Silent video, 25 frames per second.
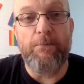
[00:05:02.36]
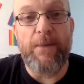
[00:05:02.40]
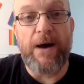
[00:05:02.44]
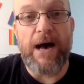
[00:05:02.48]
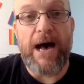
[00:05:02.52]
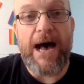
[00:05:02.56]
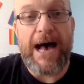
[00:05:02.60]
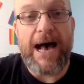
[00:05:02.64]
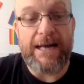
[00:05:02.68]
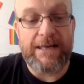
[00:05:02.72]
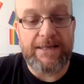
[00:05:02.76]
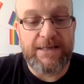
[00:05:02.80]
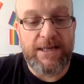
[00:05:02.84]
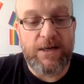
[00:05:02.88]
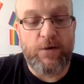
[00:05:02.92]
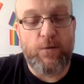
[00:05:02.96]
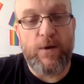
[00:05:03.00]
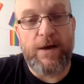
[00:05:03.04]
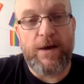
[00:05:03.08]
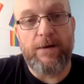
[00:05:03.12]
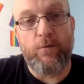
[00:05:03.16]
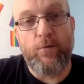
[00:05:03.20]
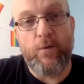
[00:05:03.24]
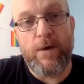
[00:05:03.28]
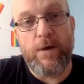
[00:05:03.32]
but actually
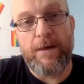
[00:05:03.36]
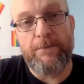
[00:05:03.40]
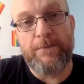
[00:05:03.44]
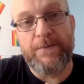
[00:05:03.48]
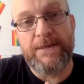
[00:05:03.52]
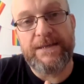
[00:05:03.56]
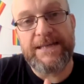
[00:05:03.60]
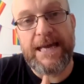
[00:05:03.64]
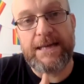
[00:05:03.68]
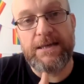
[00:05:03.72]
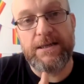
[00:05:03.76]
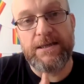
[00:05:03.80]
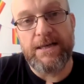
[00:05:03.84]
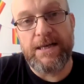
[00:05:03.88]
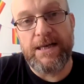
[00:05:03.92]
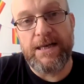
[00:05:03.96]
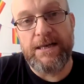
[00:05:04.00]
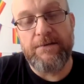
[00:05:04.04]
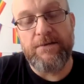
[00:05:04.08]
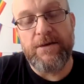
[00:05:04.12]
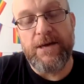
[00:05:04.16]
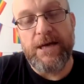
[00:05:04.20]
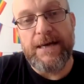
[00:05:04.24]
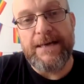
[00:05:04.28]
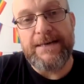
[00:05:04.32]
we're
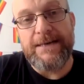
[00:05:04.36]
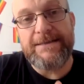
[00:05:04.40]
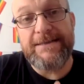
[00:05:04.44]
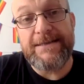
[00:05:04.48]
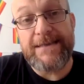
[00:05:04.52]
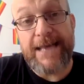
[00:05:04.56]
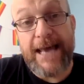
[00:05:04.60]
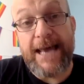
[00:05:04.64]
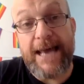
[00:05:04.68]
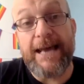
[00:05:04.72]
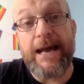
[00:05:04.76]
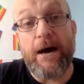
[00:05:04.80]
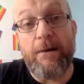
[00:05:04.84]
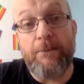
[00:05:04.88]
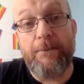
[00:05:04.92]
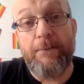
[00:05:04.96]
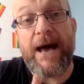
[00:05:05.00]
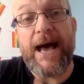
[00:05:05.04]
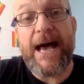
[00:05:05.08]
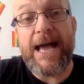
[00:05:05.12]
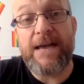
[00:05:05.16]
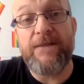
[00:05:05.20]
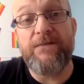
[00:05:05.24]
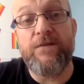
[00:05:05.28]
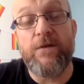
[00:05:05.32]
potentially setting up
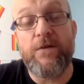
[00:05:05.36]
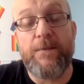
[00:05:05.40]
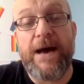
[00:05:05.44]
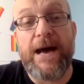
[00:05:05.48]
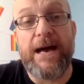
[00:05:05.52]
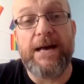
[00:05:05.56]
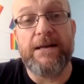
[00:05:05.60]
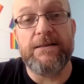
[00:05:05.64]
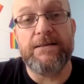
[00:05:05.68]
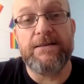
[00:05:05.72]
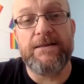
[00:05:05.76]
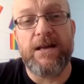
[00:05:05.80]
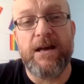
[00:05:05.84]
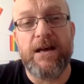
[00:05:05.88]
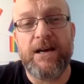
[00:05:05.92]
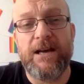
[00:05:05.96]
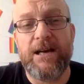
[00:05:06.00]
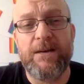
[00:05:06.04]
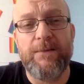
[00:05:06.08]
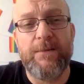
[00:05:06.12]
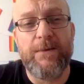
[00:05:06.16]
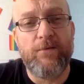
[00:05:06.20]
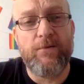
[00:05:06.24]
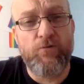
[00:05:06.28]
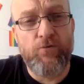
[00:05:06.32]
behavior patterns that are going
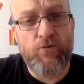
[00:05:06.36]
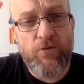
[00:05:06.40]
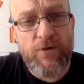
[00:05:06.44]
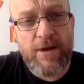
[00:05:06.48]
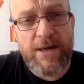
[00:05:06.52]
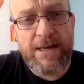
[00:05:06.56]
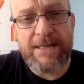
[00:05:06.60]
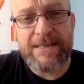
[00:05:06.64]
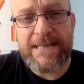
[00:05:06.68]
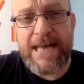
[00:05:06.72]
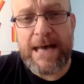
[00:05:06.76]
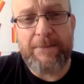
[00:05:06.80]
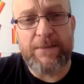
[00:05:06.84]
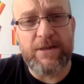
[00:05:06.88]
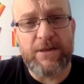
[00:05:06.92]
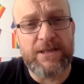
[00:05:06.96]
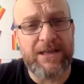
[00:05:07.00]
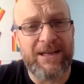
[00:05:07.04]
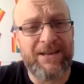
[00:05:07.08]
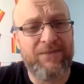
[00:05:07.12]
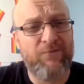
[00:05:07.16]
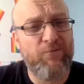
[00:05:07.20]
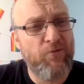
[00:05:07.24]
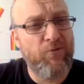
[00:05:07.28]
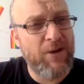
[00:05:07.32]
to be really
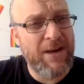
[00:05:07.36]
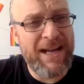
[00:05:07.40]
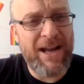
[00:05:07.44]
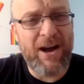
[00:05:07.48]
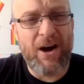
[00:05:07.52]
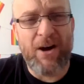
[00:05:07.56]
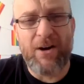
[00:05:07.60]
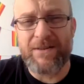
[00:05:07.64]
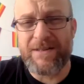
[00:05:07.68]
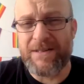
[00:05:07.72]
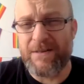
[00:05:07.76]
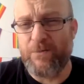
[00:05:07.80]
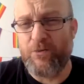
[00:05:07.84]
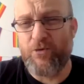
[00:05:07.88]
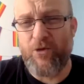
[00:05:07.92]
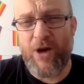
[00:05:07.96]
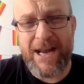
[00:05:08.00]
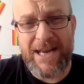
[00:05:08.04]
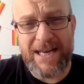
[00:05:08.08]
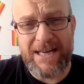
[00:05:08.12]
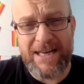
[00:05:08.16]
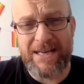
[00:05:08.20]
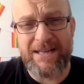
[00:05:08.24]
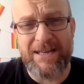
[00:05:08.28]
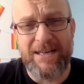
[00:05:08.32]
damaging and really hard to
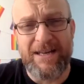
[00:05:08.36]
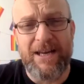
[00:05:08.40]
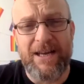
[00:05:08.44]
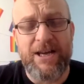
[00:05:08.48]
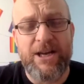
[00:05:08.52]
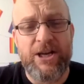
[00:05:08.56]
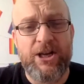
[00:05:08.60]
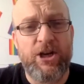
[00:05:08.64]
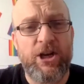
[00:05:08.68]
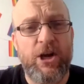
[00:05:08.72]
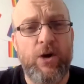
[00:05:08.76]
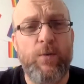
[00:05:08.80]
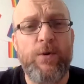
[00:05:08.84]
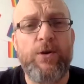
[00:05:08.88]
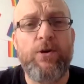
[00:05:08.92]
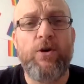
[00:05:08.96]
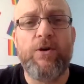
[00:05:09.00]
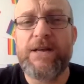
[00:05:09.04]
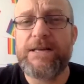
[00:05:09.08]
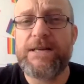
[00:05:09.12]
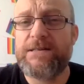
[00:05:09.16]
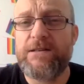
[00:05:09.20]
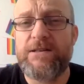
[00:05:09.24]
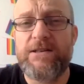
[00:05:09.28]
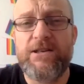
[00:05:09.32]
break. You know, we're not
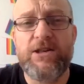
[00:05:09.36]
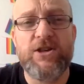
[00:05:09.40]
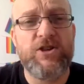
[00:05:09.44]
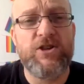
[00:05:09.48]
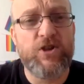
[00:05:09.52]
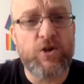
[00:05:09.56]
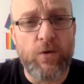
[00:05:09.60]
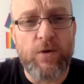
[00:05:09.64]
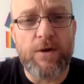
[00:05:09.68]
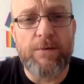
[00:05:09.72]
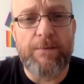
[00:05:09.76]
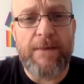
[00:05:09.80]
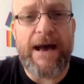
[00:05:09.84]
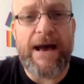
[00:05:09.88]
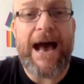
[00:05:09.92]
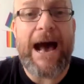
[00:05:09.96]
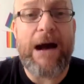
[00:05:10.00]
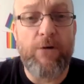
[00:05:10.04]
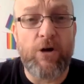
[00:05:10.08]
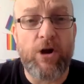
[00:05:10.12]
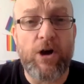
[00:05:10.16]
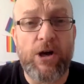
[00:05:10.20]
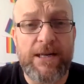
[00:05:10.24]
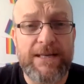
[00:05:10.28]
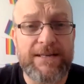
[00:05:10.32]
necessarily just talking about
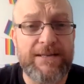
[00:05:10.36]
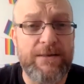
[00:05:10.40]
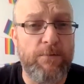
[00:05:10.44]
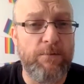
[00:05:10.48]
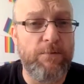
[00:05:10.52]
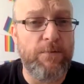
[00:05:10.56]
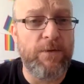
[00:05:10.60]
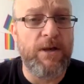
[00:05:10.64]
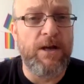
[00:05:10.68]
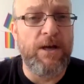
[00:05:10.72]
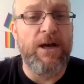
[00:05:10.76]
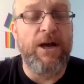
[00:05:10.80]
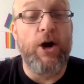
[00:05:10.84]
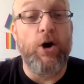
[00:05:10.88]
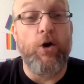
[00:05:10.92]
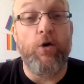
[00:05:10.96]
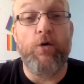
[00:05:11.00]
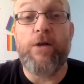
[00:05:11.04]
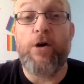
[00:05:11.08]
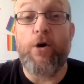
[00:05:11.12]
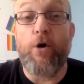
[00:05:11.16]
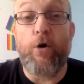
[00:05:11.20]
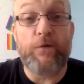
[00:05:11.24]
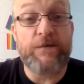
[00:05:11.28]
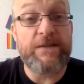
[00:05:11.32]
alcoholism,
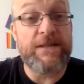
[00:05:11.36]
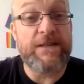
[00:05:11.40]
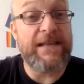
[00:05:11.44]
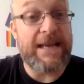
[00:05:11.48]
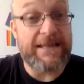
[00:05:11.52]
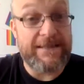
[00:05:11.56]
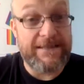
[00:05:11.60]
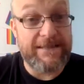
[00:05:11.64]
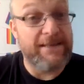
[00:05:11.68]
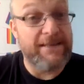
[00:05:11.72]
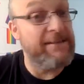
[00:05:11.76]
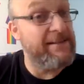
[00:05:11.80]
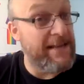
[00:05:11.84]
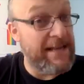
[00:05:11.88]
although obviously that's